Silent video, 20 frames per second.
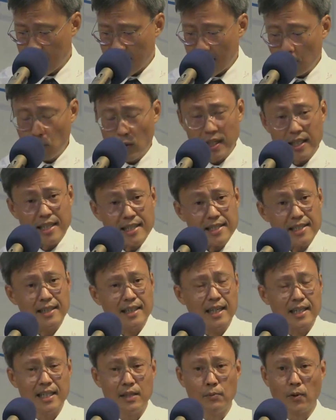And what is it
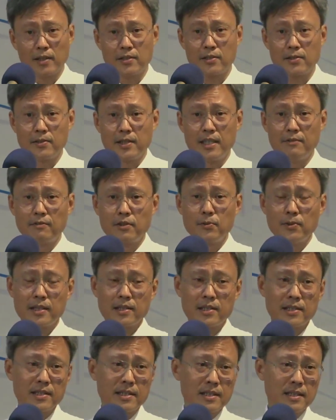that he wants to give to
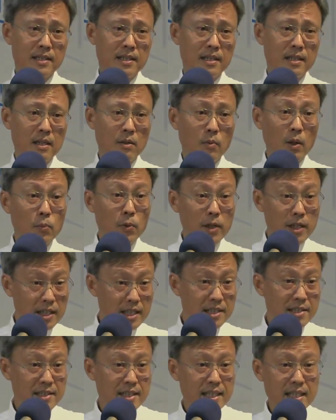us? Well, we're going to
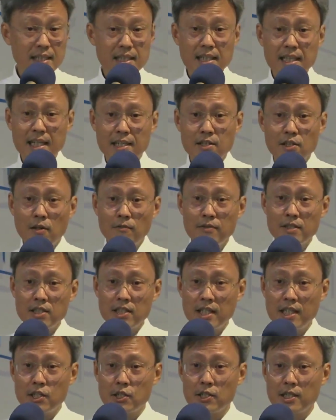see in the next
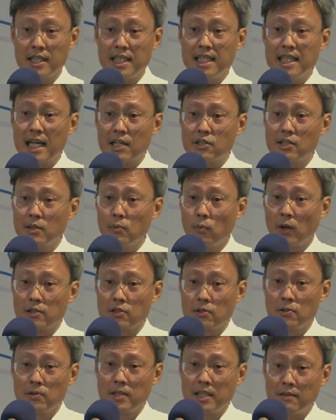conversation, he actually wants
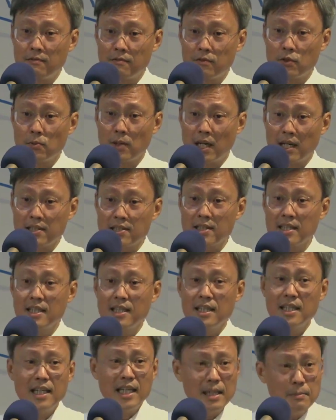to give to us
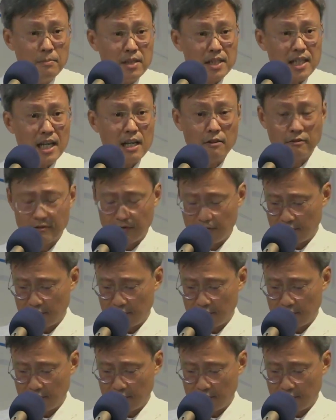himself.